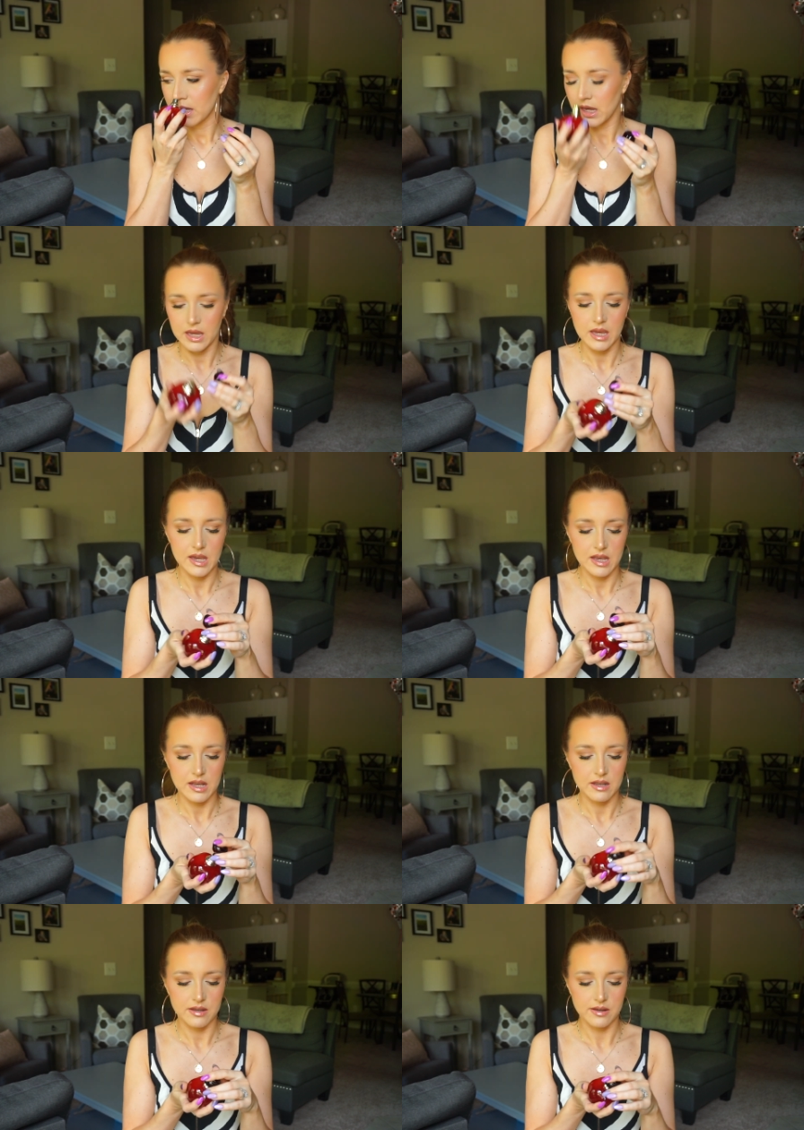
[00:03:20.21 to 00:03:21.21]

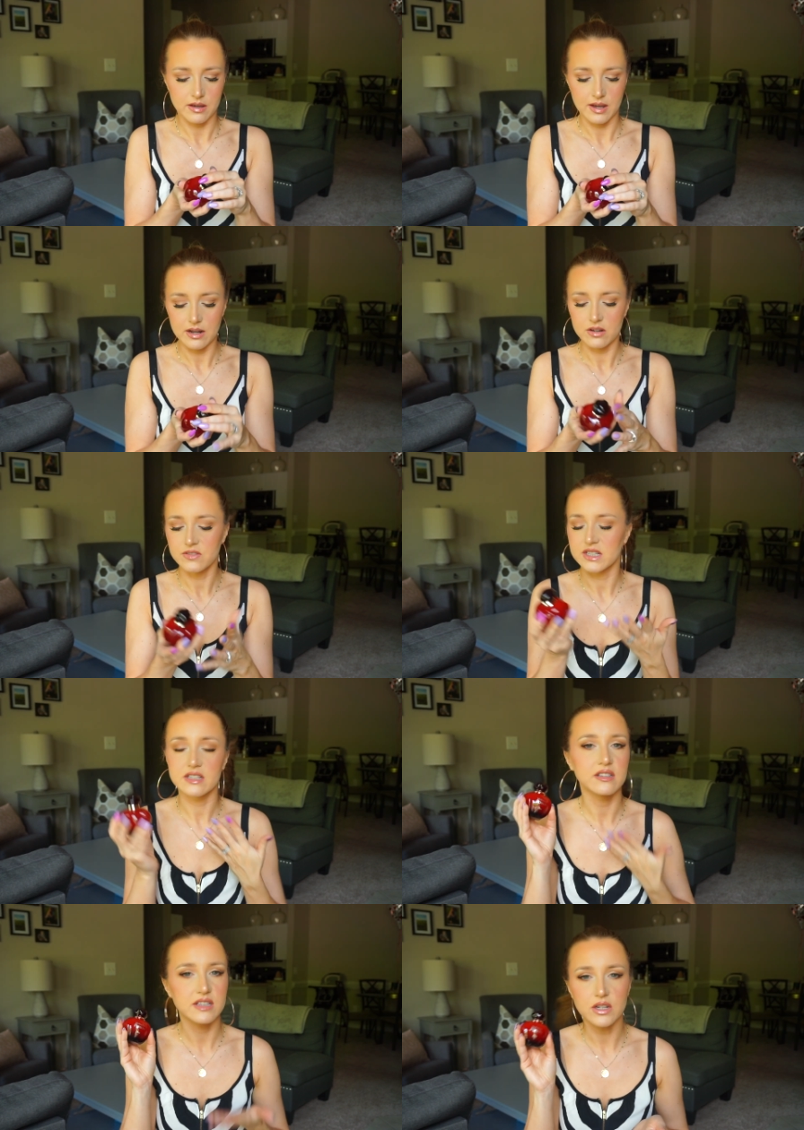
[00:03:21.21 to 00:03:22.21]
and I love it.
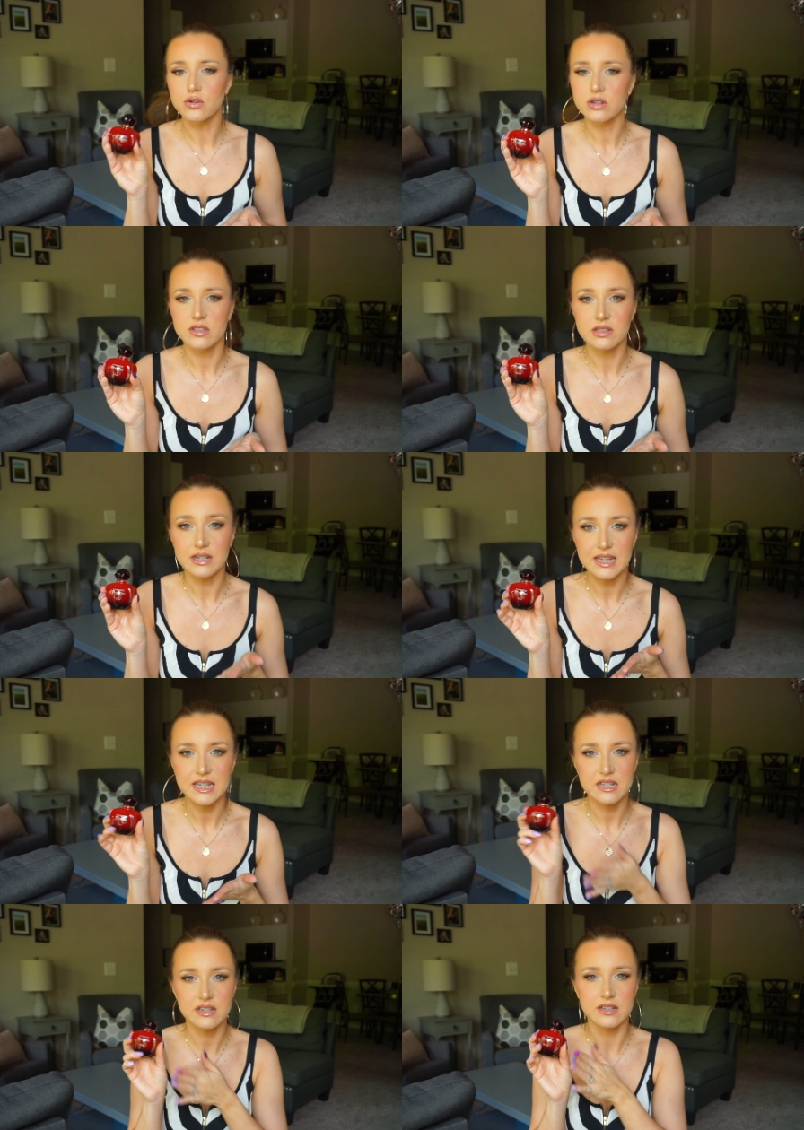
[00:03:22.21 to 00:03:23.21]
This is the Eau de
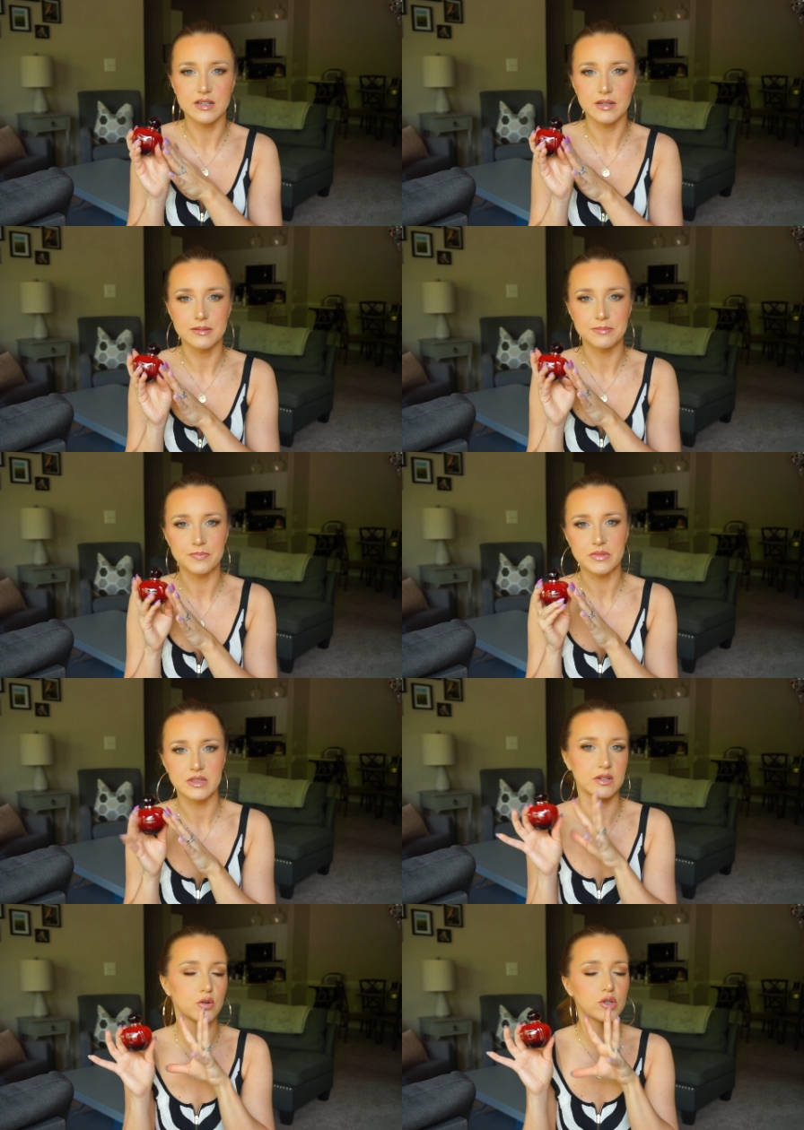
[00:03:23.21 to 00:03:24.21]
Toilette. Um,
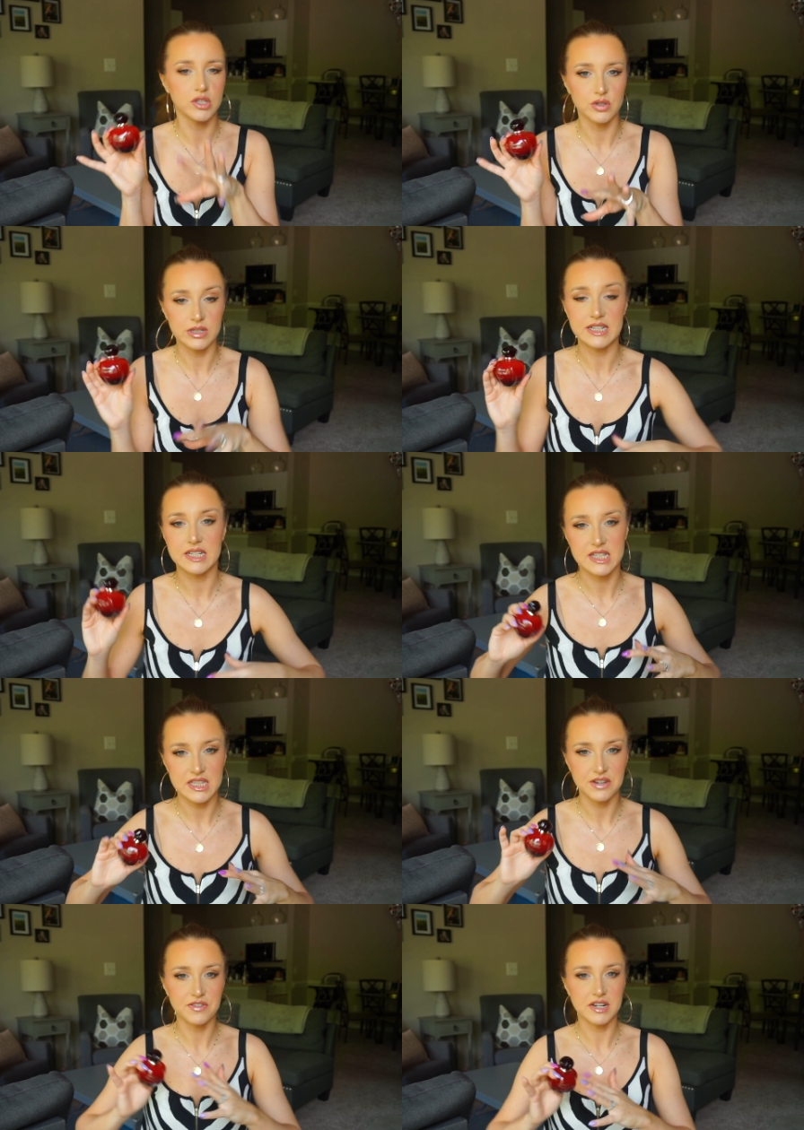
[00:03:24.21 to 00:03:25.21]
the Eau de Toilette is
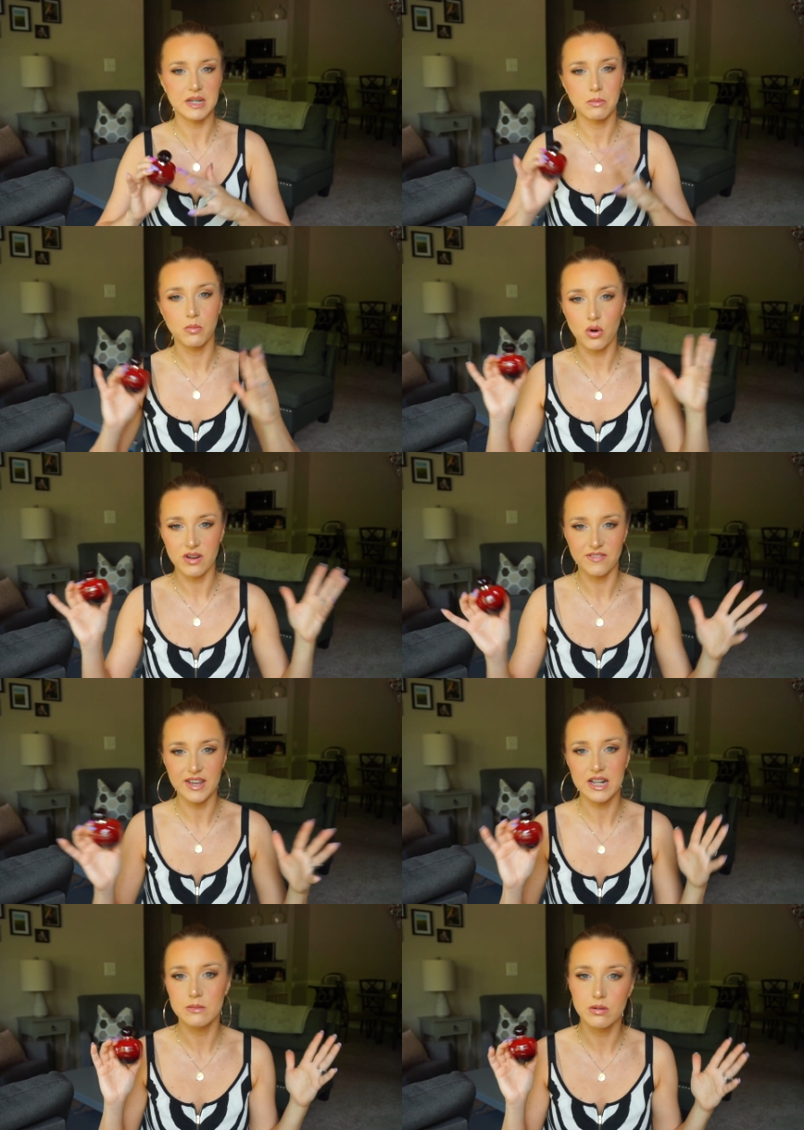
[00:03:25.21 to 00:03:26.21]
definitely more
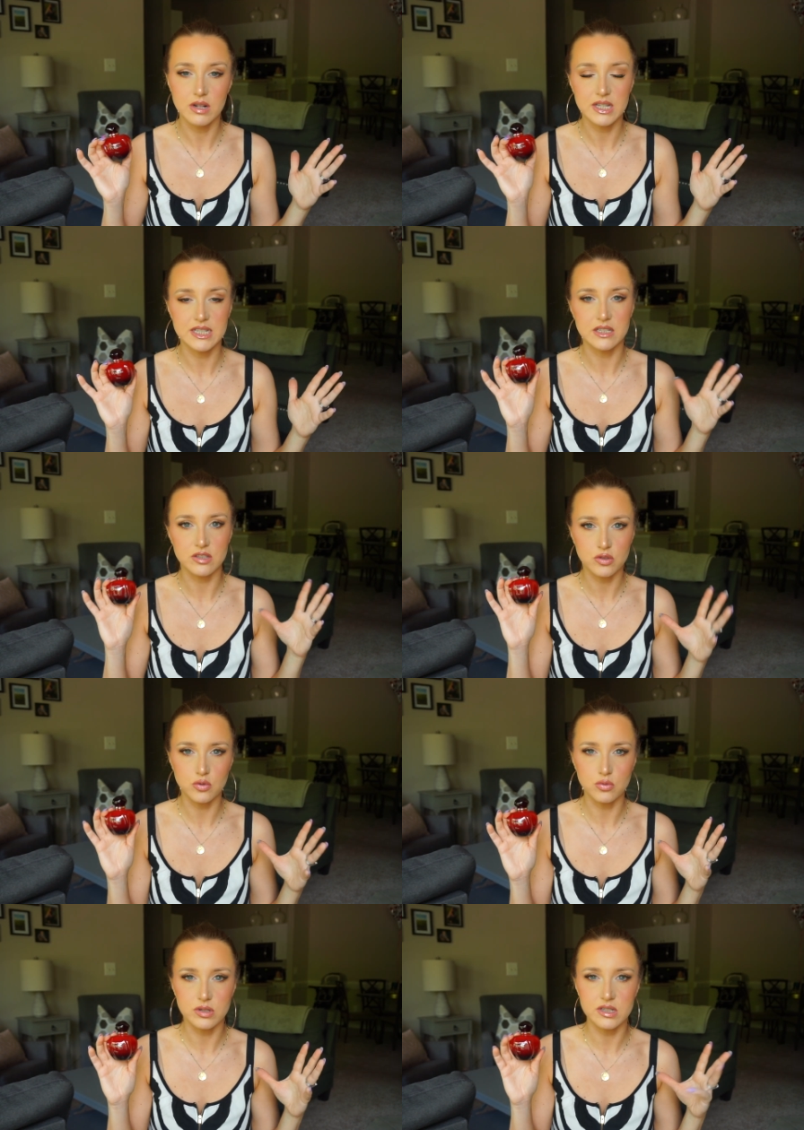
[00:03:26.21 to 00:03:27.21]
available in the
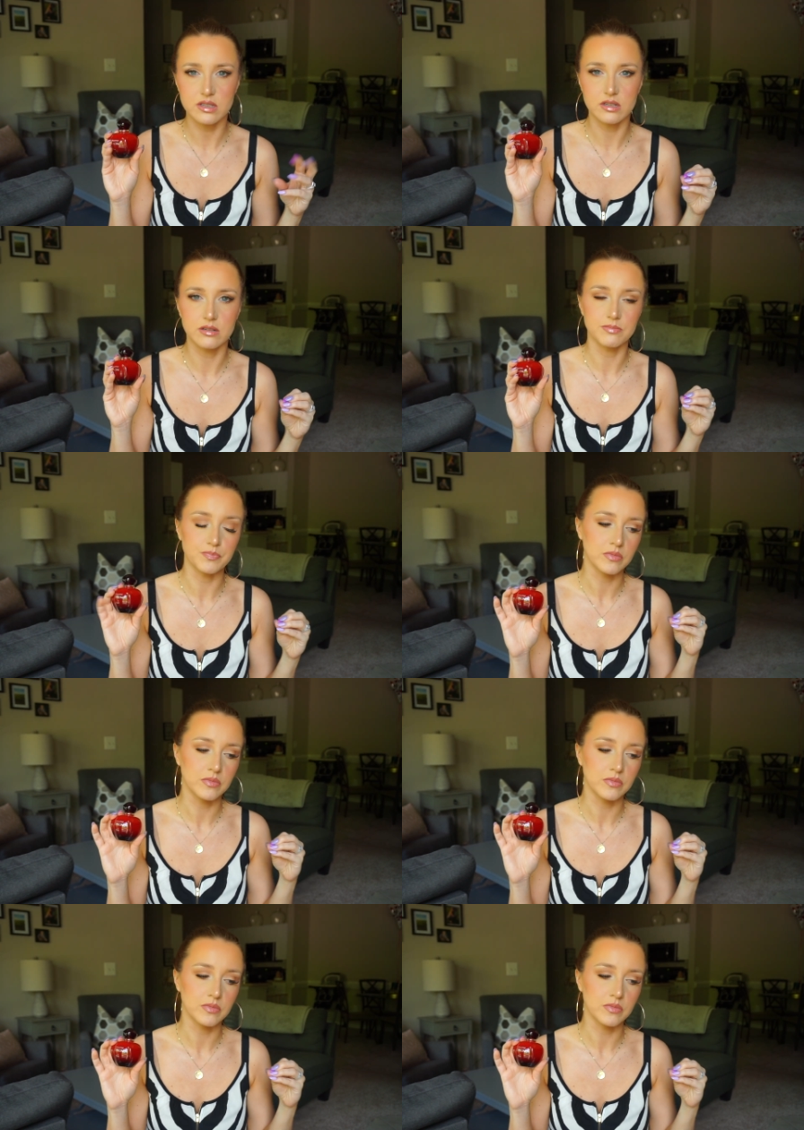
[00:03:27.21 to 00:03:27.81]
stores. Um,